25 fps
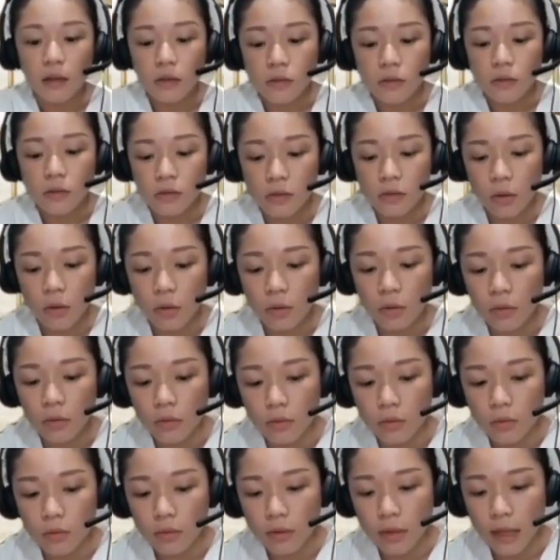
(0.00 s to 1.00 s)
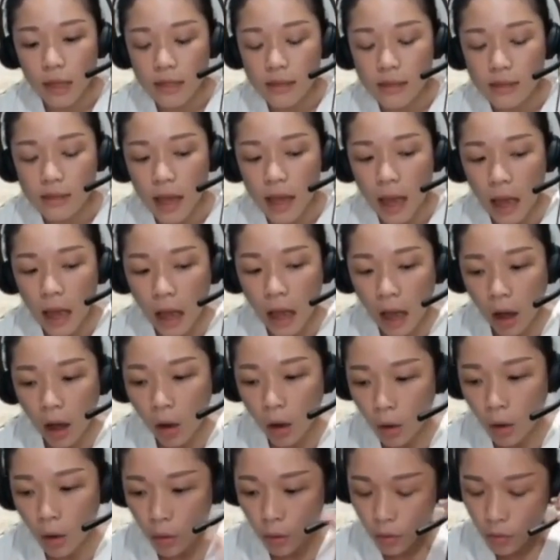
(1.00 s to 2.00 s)
So that's
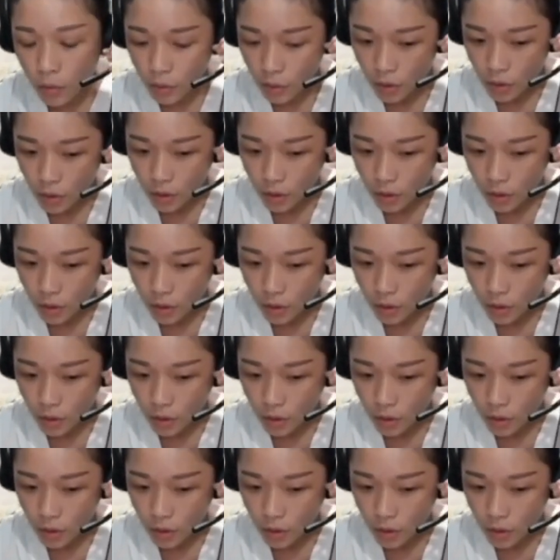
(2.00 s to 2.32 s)
how